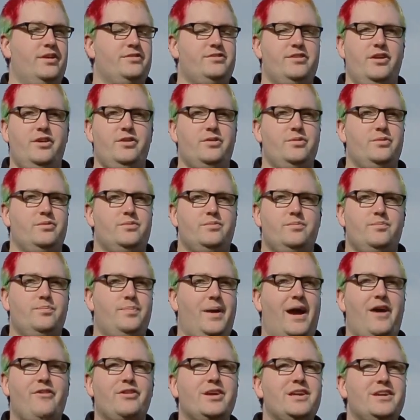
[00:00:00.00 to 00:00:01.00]
there's no
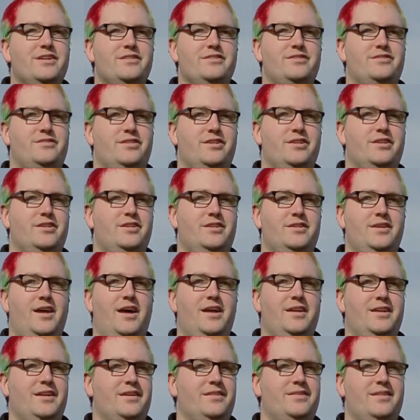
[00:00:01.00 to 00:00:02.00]
barriers to
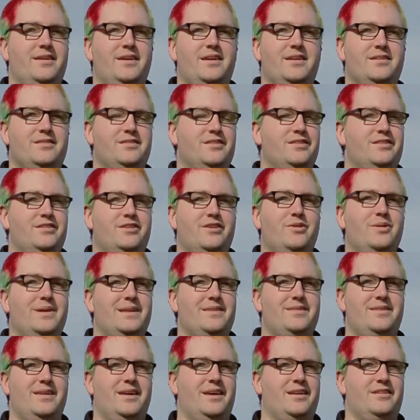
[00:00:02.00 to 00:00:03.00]
learning things and
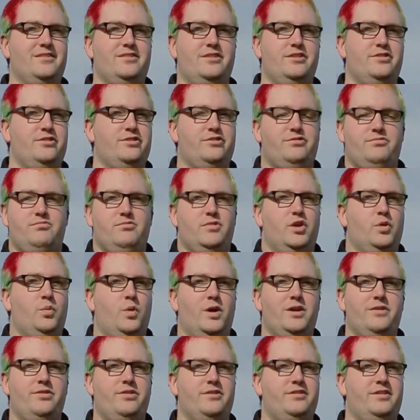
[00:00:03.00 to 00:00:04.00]
doing things. You just, you're
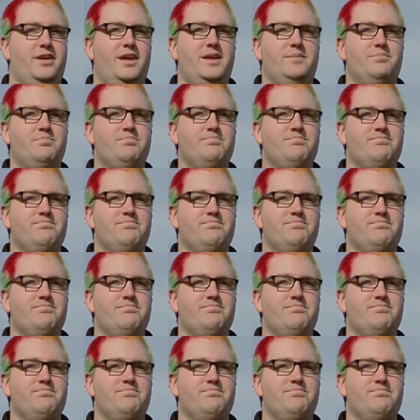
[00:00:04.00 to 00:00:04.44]
one of the team.